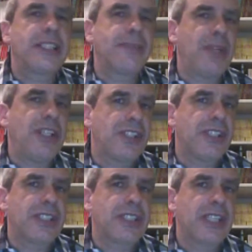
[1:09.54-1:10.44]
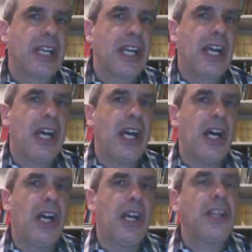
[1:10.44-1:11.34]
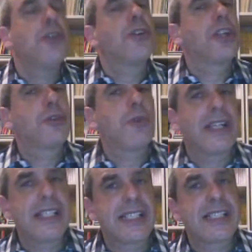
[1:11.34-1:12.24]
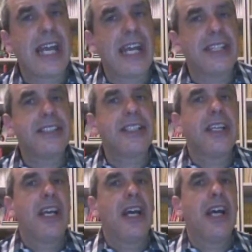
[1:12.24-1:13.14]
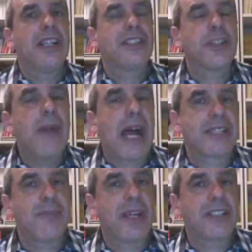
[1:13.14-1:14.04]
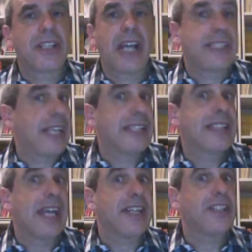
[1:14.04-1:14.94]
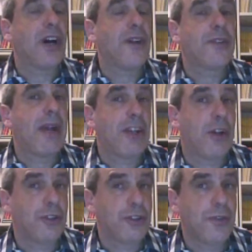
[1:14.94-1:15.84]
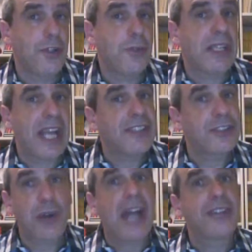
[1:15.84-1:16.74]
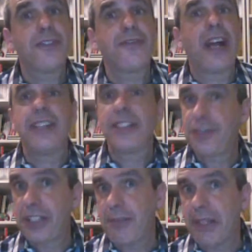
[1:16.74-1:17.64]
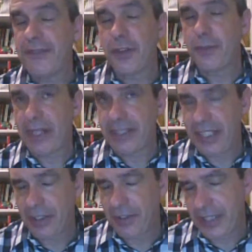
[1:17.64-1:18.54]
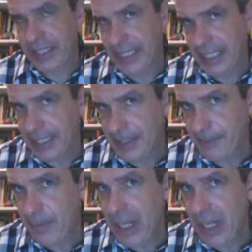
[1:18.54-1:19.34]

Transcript: species in order to understand some aspect, as I said, of the biology of human and try to find a treatment for particular disease.